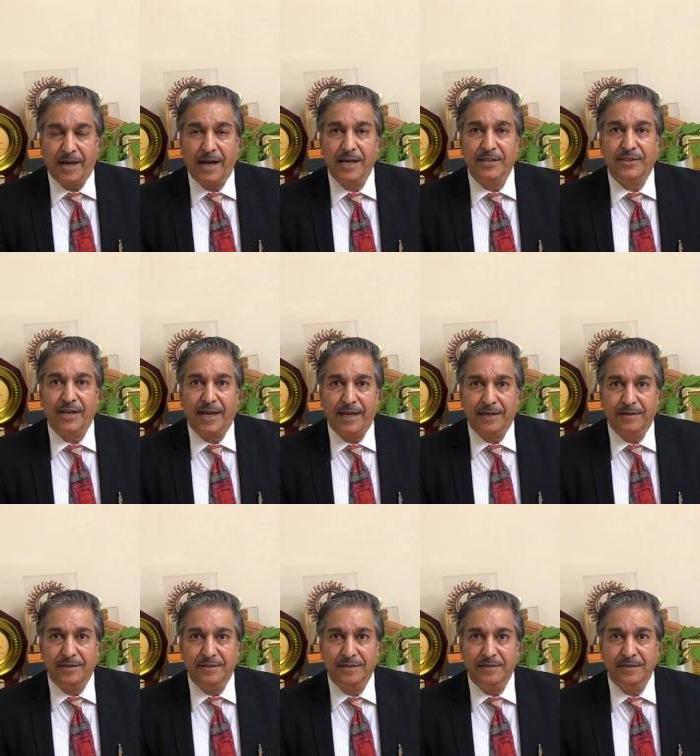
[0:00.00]
I thank
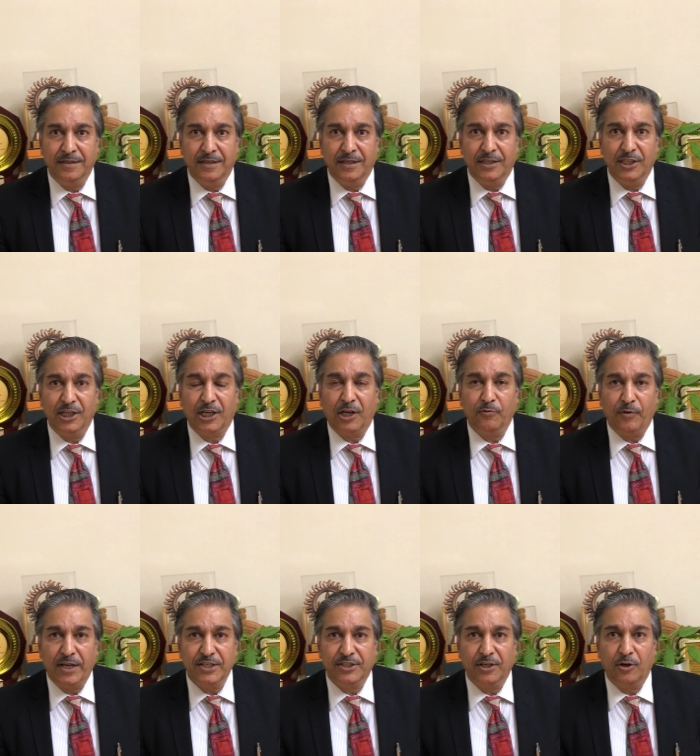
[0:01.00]
the
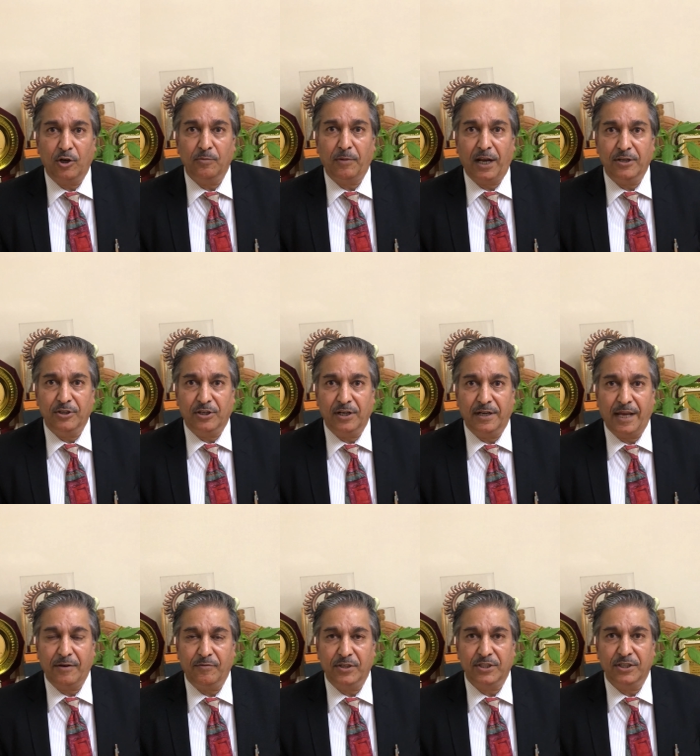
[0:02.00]
Convention on Biological
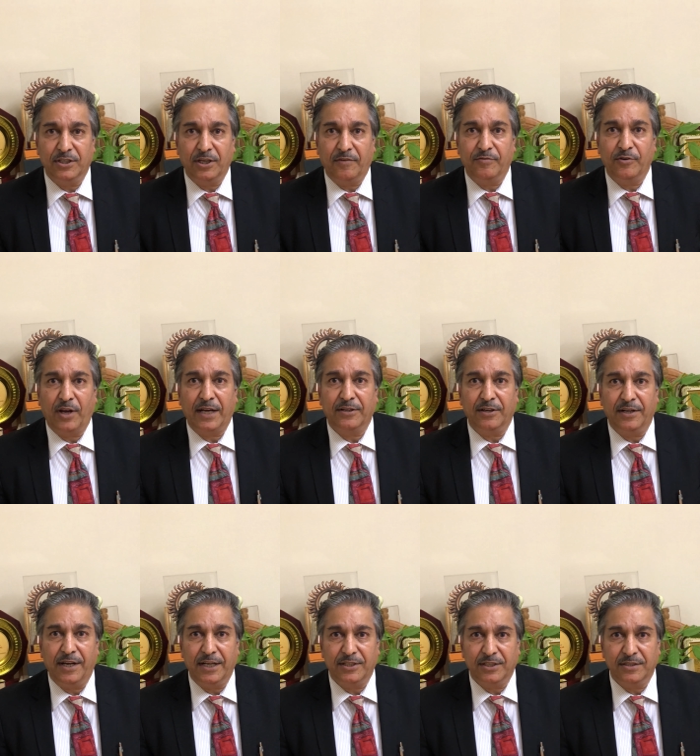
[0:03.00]
Diversity of
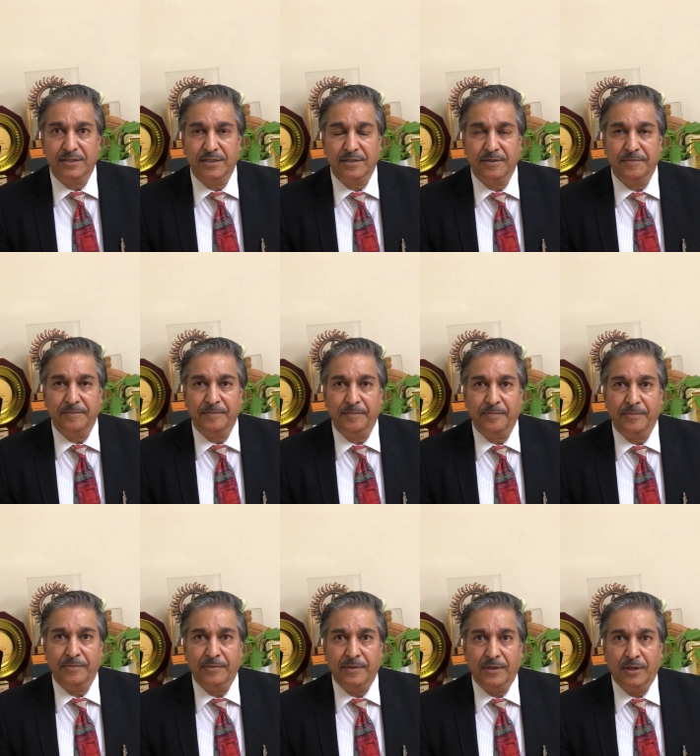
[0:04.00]
United Nations
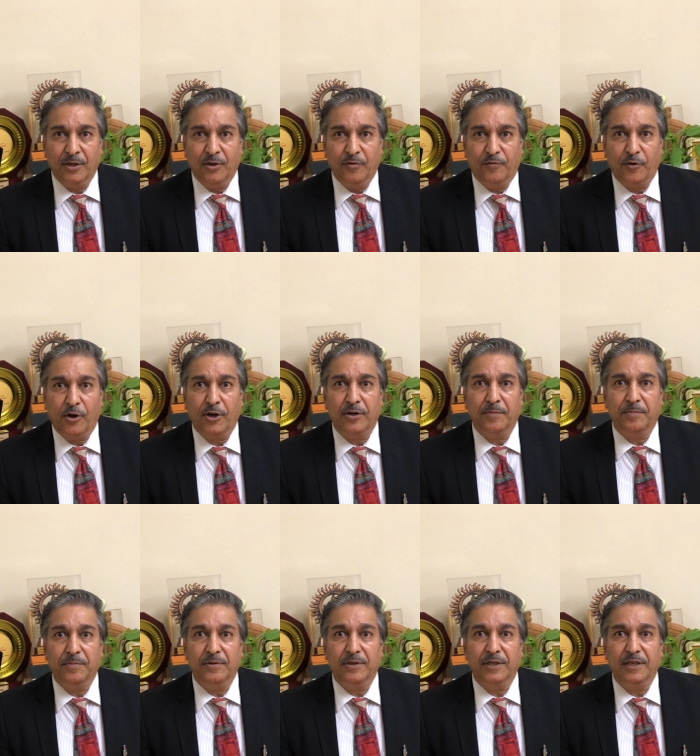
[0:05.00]
for
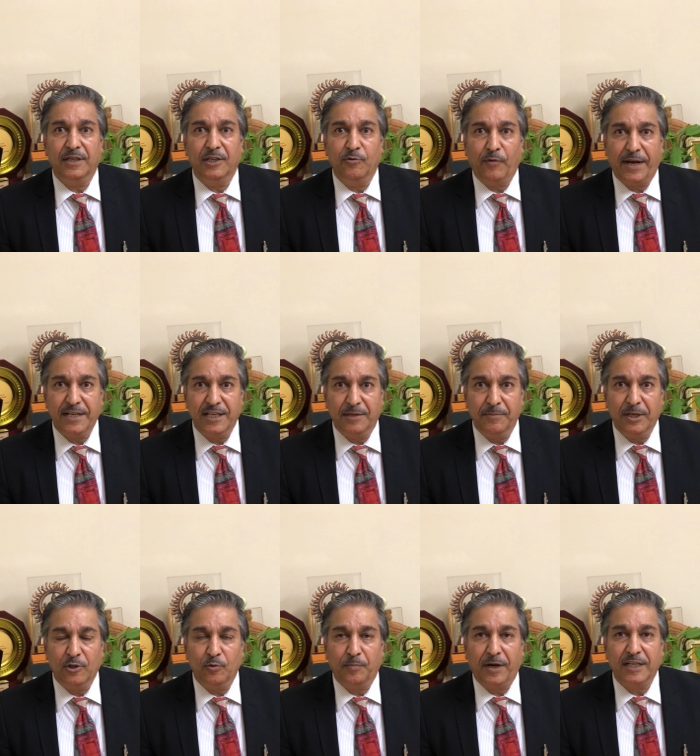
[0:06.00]
inviting
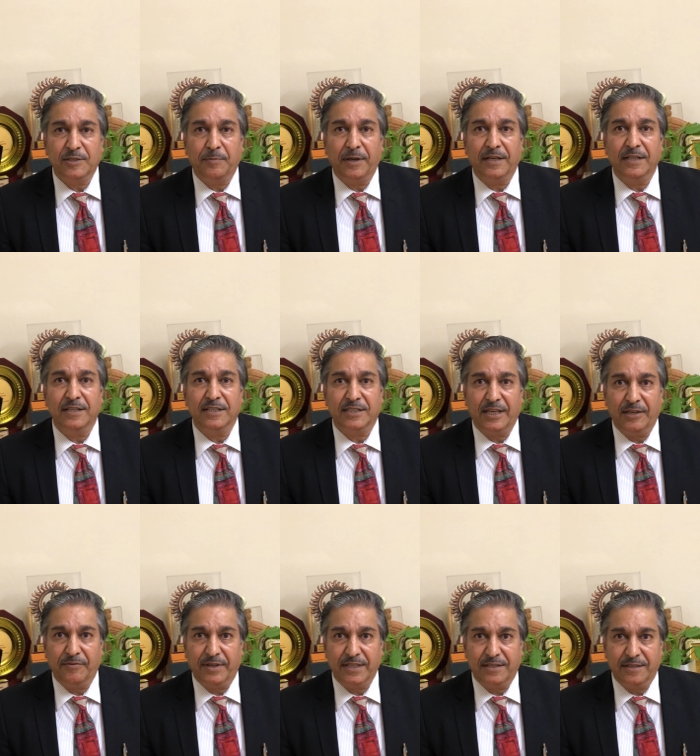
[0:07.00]
me to participate in this
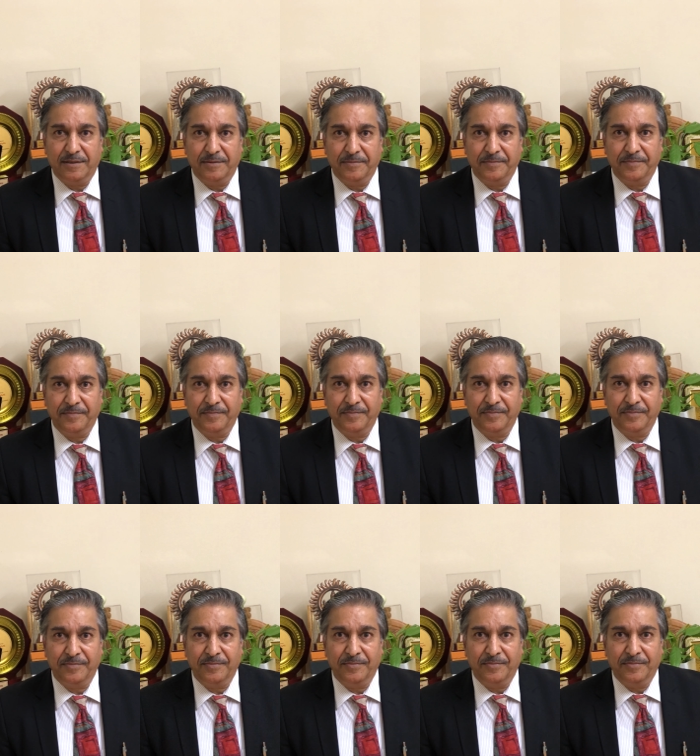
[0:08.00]
event.
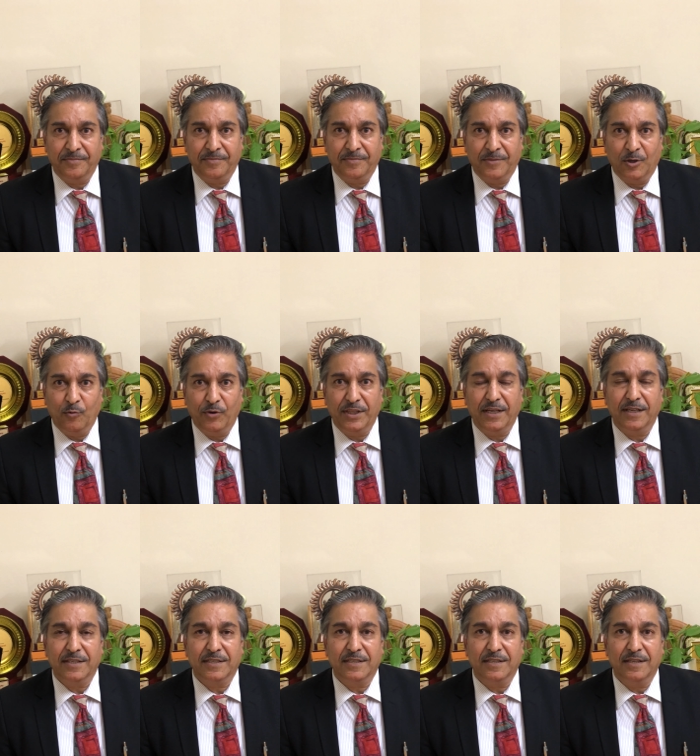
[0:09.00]
With
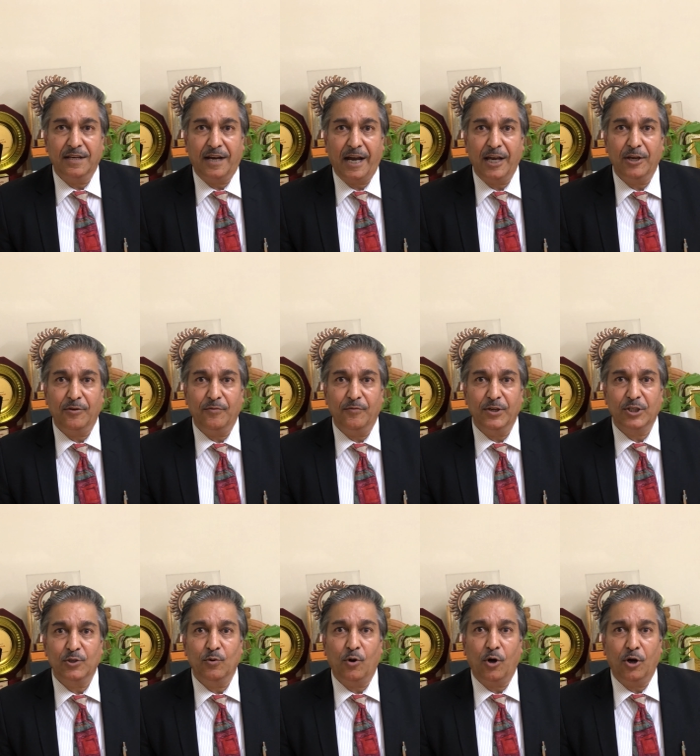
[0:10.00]
this, I
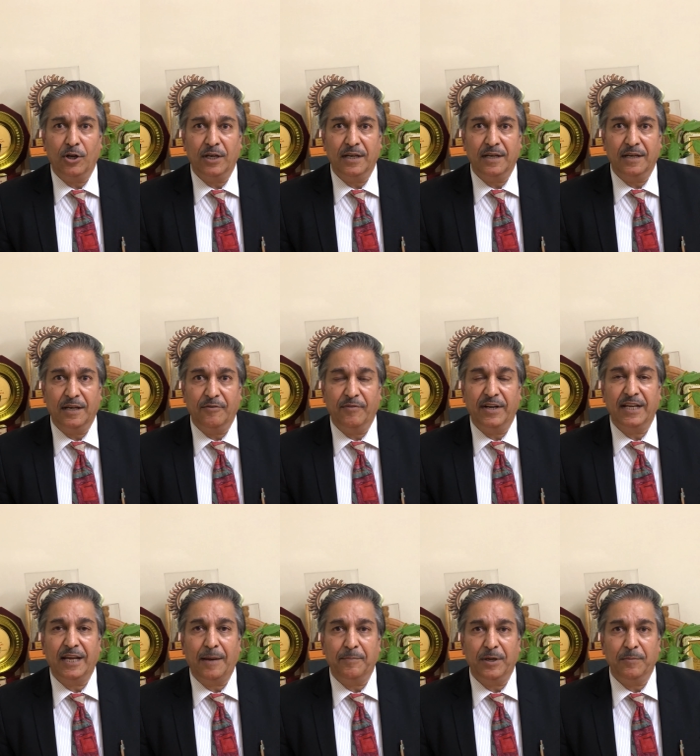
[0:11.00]
wish you all a
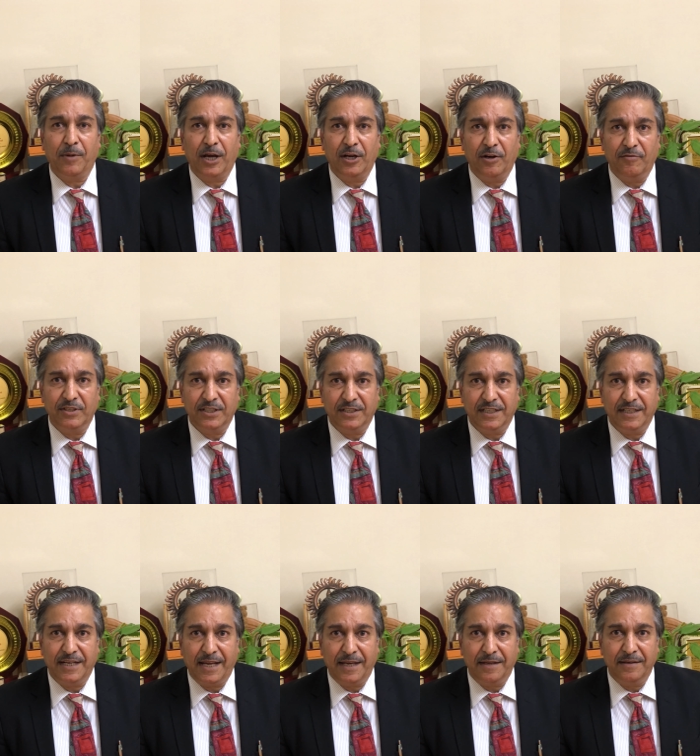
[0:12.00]
very happy
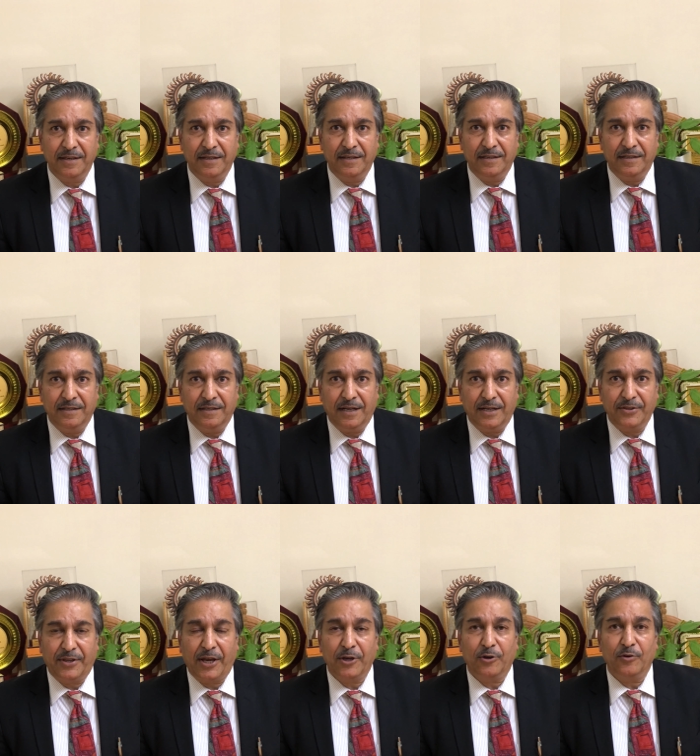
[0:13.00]
Biodiversity Day
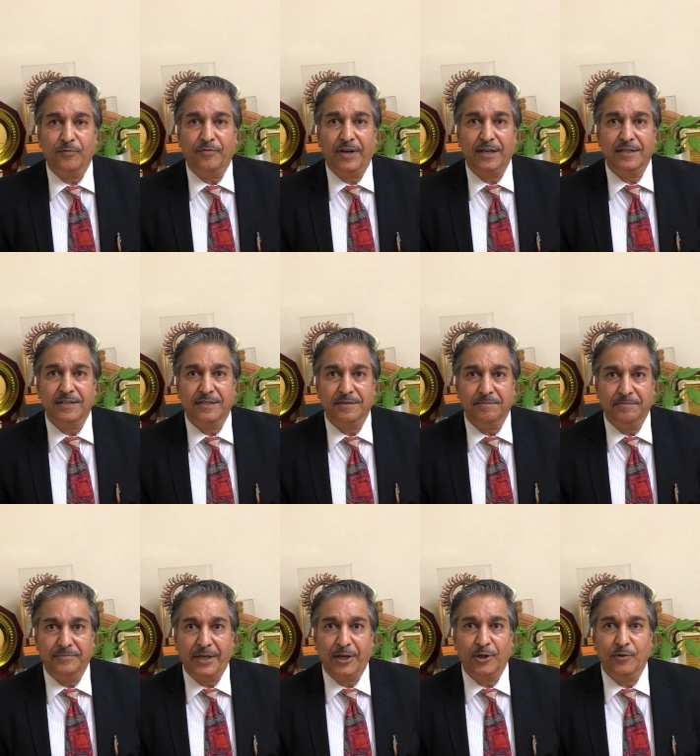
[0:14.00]
and thank you friends.
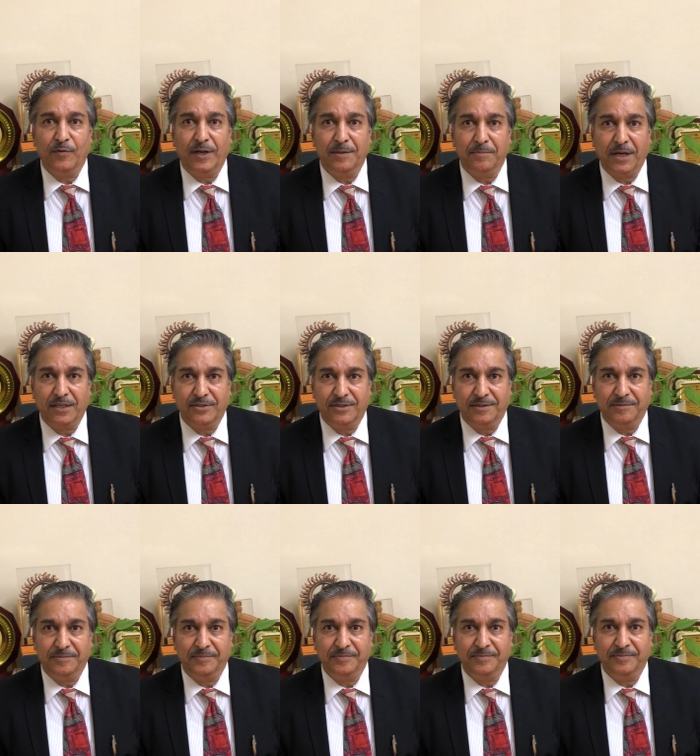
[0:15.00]
Thank you very much.